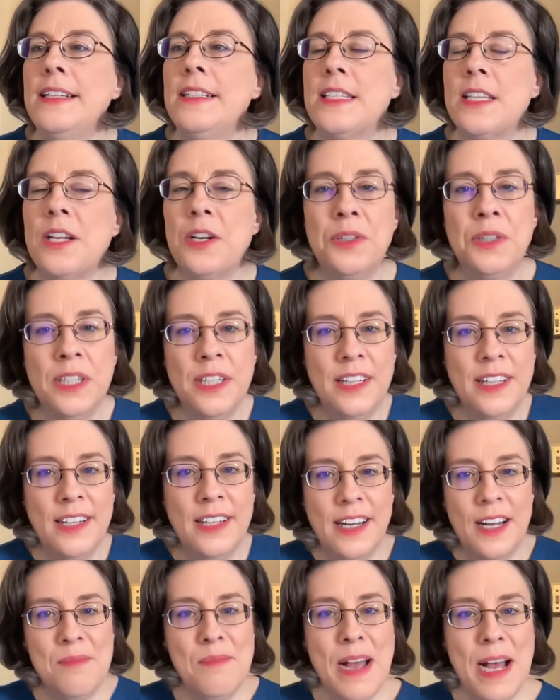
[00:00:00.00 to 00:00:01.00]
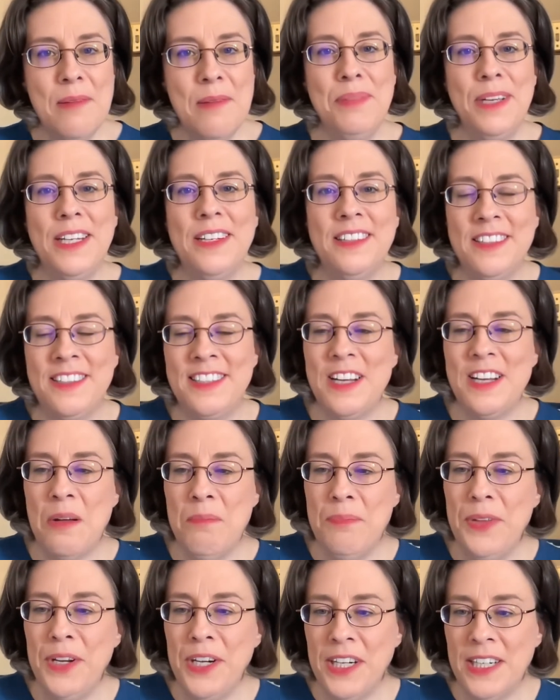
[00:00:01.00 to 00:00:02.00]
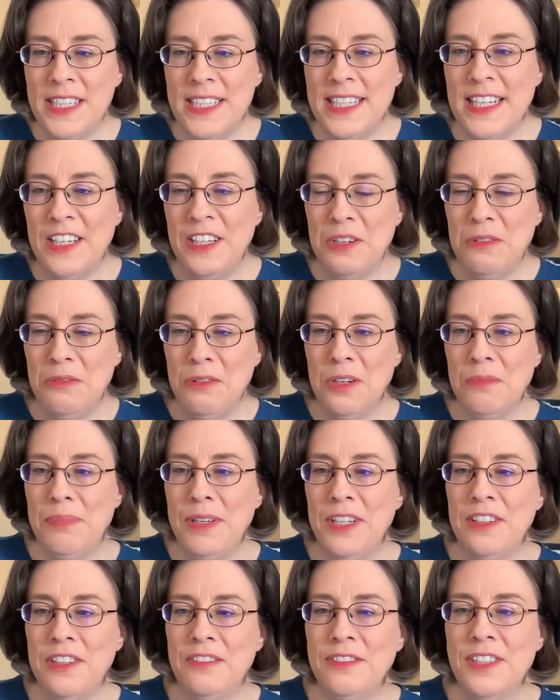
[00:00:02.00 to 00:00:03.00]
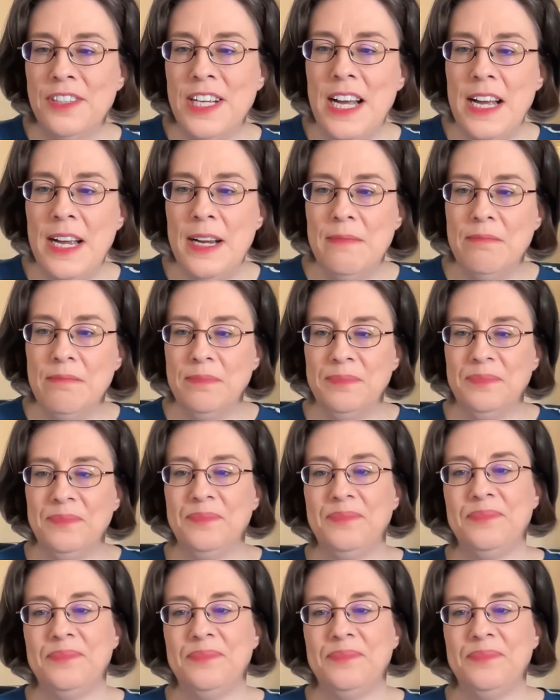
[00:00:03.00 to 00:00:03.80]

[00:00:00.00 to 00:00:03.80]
So I'm happy to stop there because I know we're a bit over time.